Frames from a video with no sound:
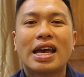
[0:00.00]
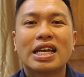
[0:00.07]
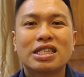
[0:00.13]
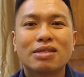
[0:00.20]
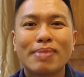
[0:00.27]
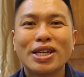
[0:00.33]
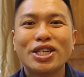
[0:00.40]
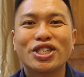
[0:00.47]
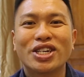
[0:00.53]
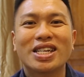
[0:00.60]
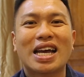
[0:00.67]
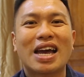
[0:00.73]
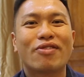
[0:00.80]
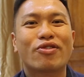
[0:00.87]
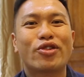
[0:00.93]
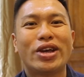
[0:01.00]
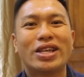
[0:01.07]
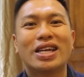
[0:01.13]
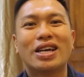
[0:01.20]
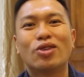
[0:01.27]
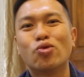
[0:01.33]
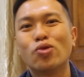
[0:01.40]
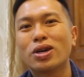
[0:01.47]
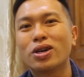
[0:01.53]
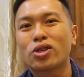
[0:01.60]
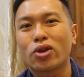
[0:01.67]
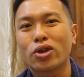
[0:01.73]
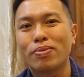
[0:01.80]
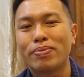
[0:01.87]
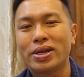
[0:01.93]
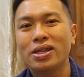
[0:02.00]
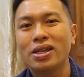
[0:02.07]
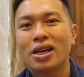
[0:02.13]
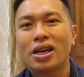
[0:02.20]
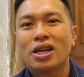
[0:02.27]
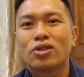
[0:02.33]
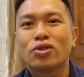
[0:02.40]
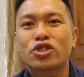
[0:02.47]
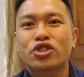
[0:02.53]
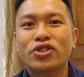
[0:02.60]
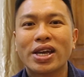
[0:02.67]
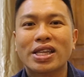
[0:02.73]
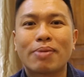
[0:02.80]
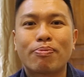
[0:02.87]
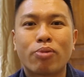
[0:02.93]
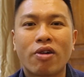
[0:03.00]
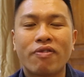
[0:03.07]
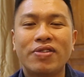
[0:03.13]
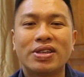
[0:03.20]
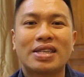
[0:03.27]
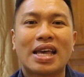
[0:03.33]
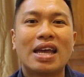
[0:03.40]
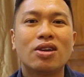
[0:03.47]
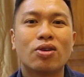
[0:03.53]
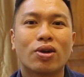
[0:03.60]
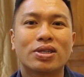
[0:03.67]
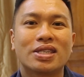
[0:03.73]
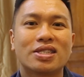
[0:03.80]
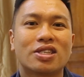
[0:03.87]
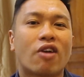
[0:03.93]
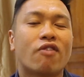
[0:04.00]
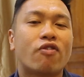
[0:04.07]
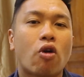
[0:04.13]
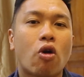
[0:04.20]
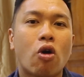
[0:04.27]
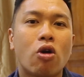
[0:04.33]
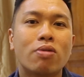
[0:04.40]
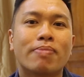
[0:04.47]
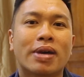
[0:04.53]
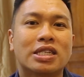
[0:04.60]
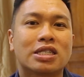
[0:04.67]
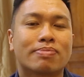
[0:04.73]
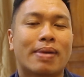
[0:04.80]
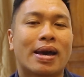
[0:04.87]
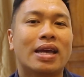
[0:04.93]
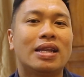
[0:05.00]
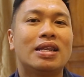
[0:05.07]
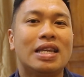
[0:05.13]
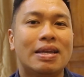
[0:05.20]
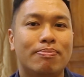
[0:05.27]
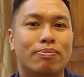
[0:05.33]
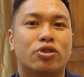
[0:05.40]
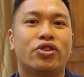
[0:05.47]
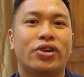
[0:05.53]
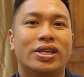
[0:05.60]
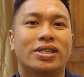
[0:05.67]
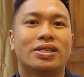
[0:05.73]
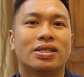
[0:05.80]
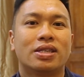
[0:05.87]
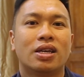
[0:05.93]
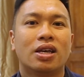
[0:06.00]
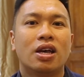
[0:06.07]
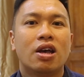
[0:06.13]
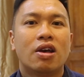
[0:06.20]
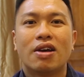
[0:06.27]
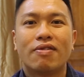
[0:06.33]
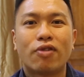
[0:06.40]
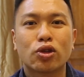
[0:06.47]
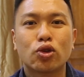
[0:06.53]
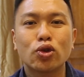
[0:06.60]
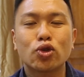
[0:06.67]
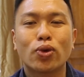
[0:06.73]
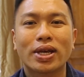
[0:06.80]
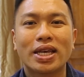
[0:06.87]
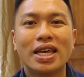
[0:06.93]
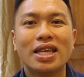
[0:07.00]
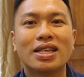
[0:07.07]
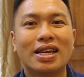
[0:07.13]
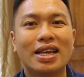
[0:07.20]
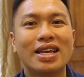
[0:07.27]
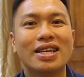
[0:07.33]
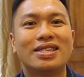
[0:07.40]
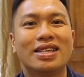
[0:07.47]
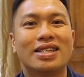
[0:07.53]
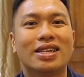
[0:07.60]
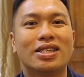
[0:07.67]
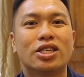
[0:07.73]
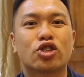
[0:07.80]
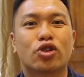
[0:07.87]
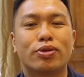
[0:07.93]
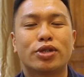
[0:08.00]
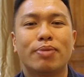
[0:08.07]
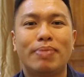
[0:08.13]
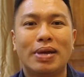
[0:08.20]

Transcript: As mentioned, I've created a Google document to track the profits and losses of all my SPY leap trades. For those who are keen, the link is in the description